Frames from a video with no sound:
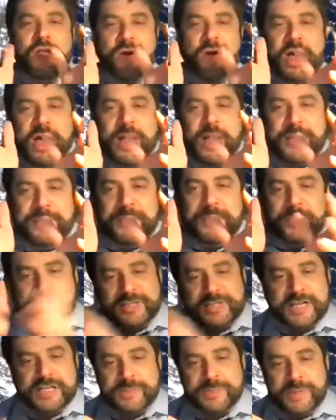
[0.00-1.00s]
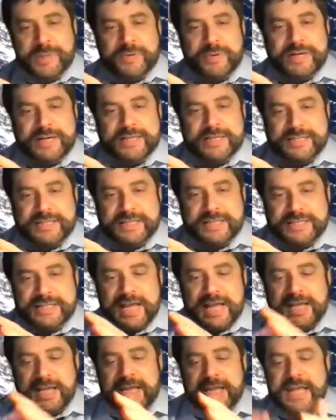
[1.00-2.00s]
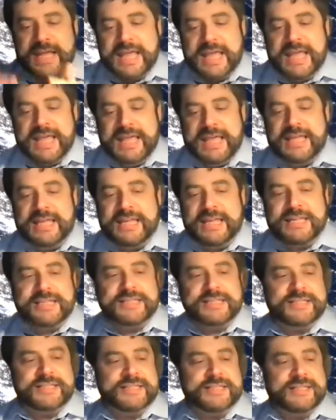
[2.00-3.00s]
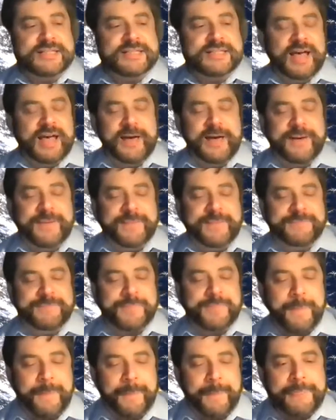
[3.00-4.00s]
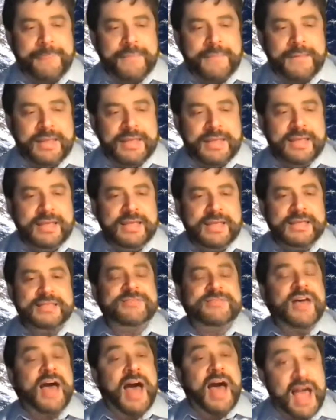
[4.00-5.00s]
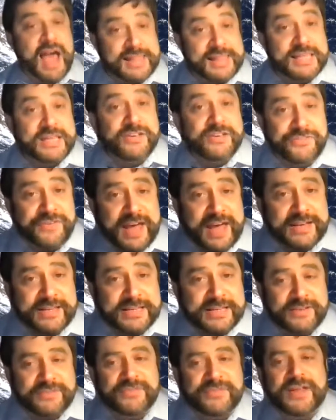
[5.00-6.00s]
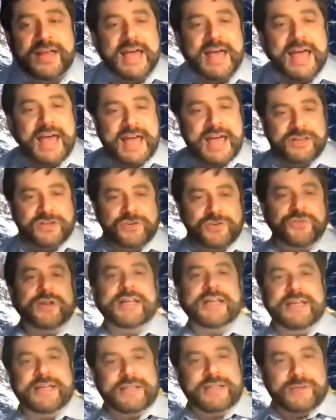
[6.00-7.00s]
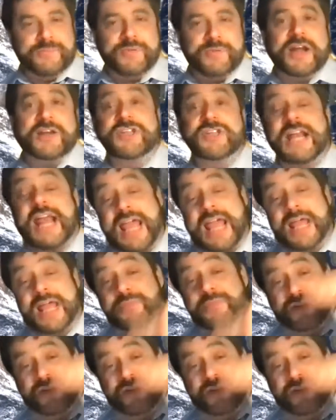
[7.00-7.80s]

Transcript: um, which I'll explain what it is in a second, is um, is highly effective at treating depression and